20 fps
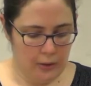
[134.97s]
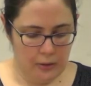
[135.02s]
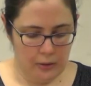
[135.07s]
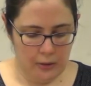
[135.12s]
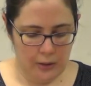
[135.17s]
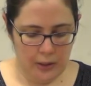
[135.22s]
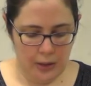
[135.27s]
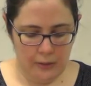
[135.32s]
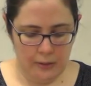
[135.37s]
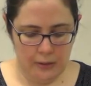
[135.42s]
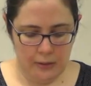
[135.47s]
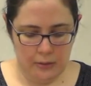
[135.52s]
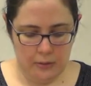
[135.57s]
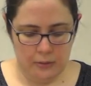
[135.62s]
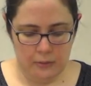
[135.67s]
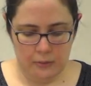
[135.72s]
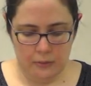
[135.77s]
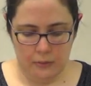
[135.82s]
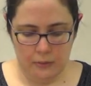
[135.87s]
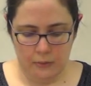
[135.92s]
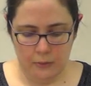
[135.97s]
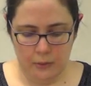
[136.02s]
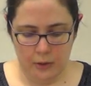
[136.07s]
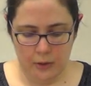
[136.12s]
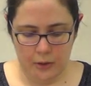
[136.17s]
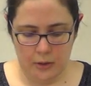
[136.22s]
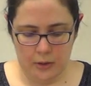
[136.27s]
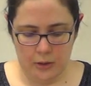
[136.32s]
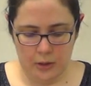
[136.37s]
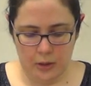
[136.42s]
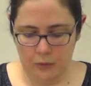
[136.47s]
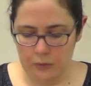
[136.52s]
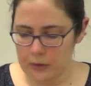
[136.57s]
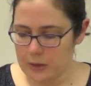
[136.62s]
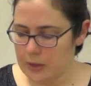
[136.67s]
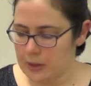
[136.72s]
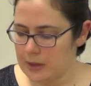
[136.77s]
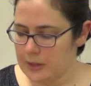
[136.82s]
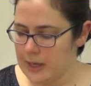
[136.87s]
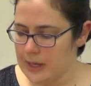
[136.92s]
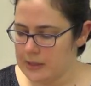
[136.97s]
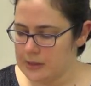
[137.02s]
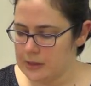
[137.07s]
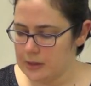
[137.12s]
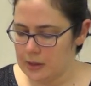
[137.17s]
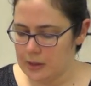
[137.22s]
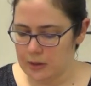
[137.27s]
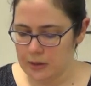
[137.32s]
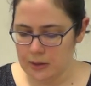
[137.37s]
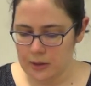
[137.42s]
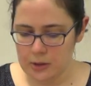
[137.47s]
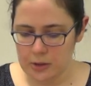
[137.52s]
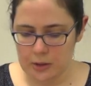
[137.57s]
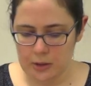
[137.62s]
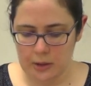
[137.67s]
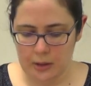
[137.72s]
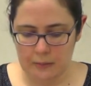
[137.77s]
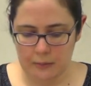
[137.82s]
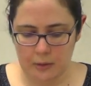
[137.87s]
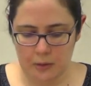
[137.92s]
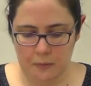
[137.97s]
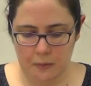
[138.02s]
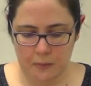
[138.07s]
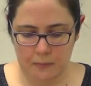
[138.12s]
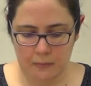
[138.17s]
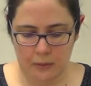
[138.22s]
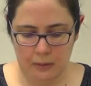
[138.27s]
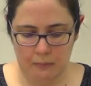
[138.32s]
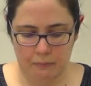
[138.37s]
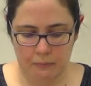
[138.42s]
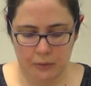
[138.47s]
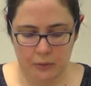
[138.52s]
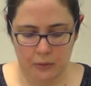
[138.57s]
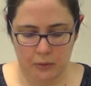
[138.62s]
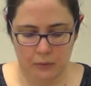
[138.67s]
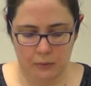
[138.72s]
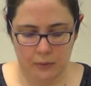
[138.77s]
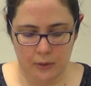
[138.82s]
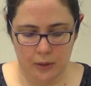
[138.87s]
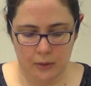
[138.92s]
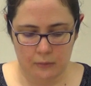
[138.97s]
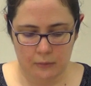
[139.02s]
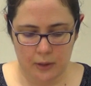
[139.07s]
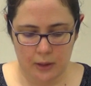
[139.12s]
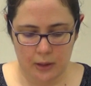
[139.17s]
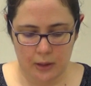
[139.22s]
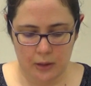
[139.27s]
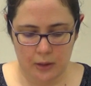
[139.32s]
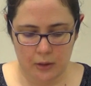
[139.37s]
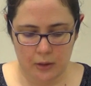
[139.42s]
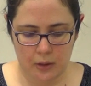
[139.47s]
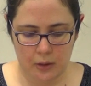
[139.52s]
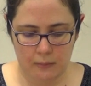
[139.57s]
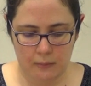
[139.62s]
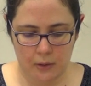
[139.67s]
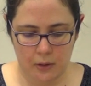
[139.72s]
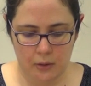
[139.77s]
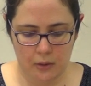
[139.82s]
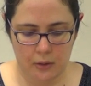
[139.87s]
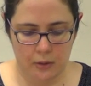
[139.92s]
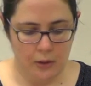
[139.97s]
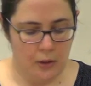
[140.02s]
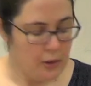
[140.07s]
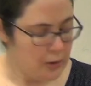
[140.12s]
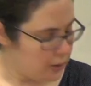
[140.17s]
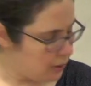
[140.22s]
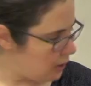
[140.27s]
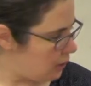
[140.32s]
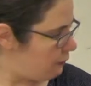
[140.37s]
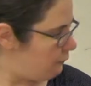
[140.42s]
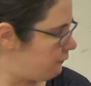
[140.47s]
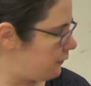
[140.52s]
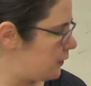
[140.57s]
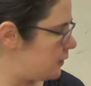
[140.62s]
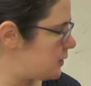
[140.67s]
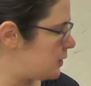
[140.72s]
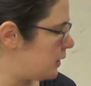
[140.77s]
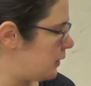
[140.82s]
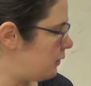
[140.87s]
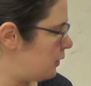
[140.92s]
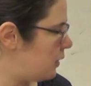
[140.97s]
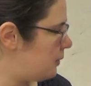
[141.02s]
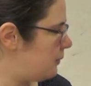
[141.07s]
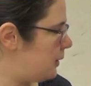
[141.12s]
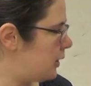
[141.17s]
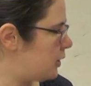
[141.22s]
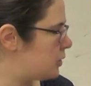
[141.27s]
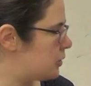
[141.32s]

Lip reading: right? Because we're going to start with an elastic collision. I'm going to put my blue one right here in the middle. Well, first I want to make